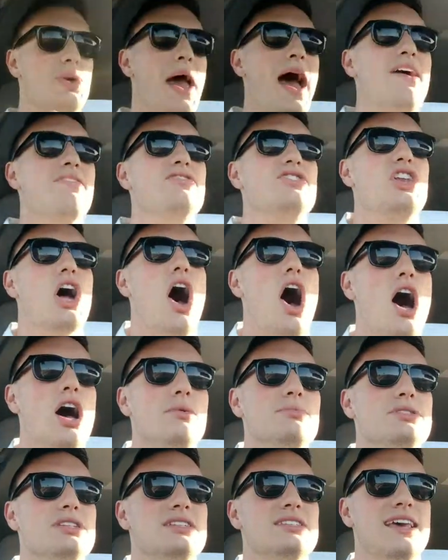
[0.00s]
have
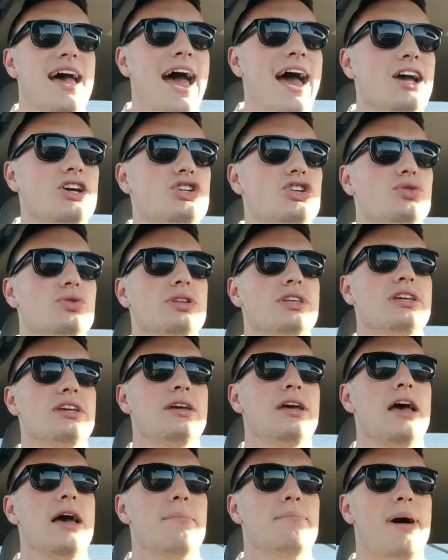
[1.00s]
DOMs, it's actually
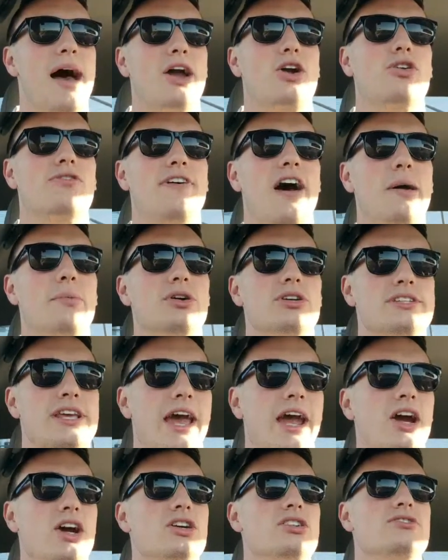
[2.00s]
microfiber
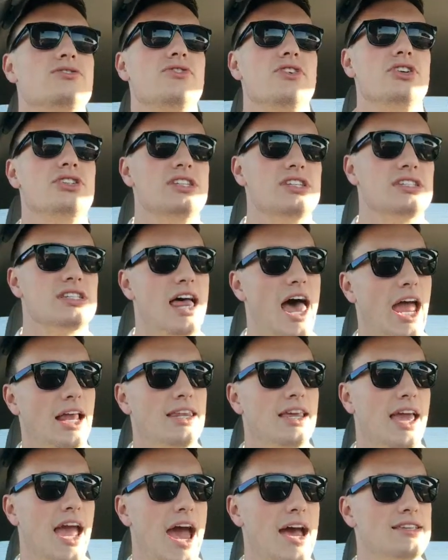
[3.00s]
tears versus
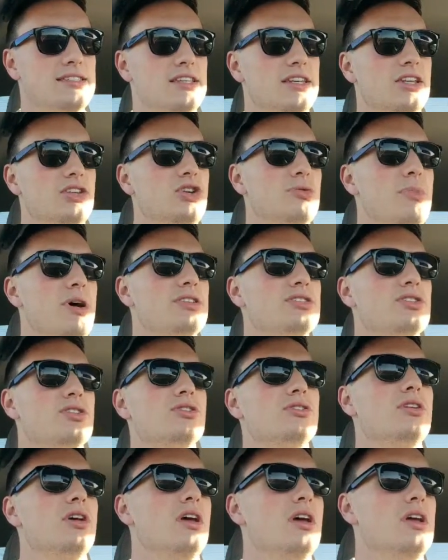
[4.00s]
lactic acid in your
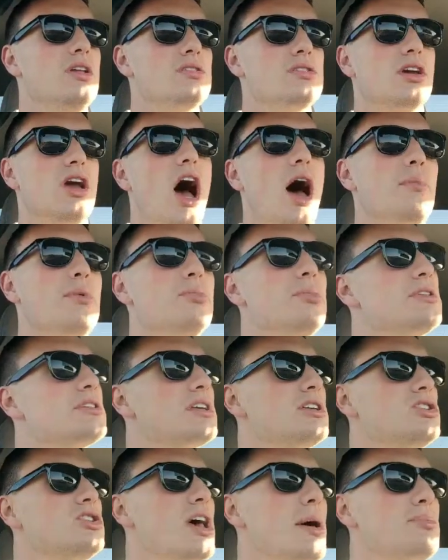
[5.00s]
muscle. It's a common
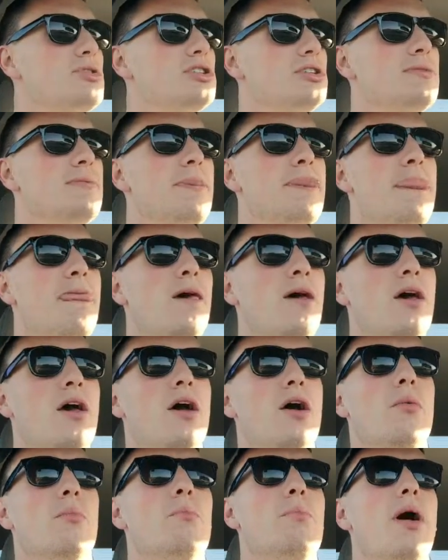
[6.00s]
misconception.
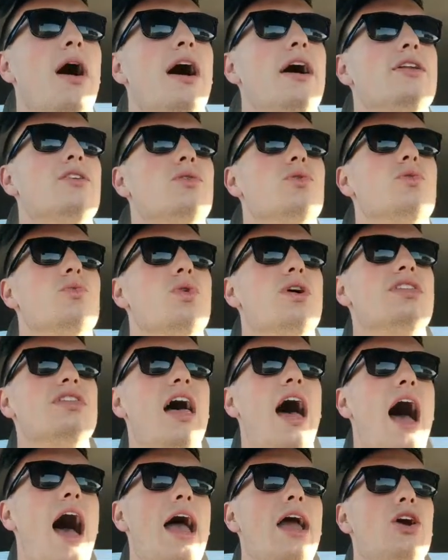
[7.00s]
But with
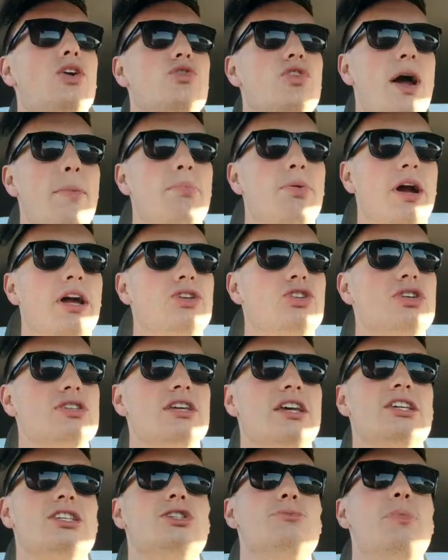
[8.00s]
the higher rep ranges,
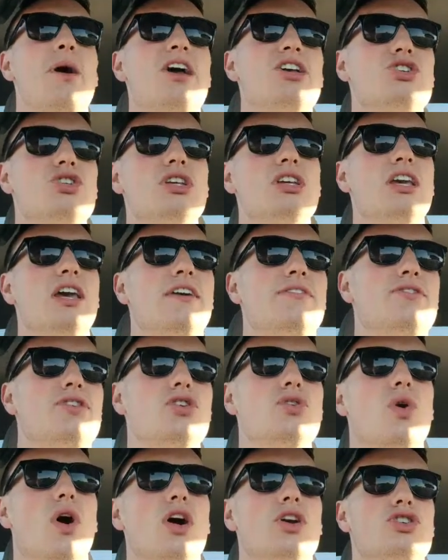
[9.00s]
especially if
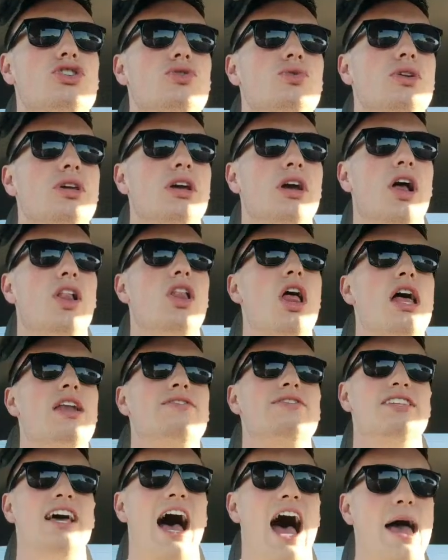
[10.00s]
you are doing a lot
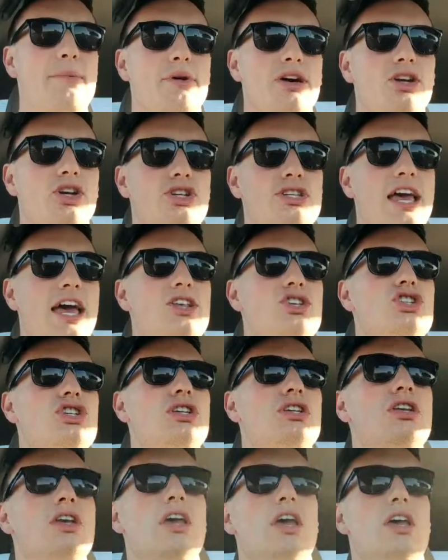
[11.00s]
of time under
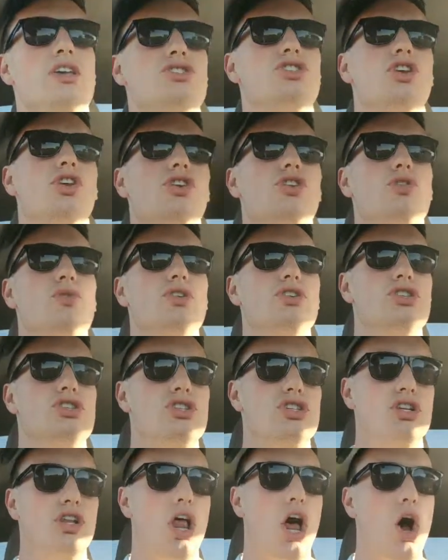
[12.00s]
tension, so you're doing
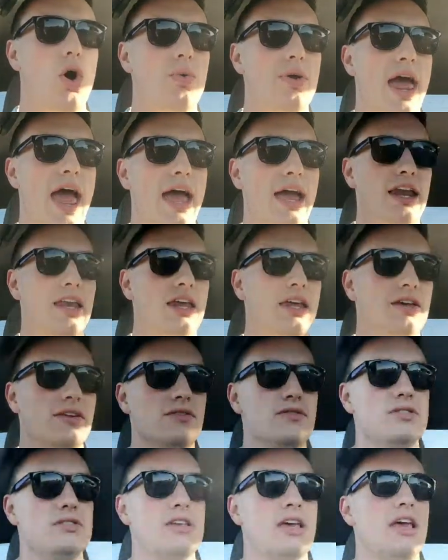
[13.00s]
slow negatives,